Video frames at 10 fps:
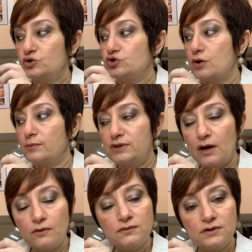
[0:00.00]
drop
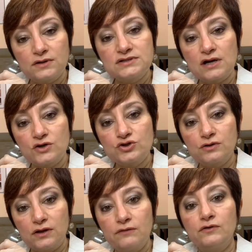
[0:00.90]
down the suction
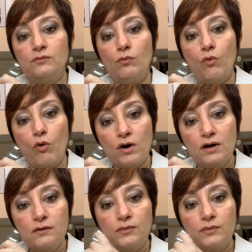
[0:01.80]
even more,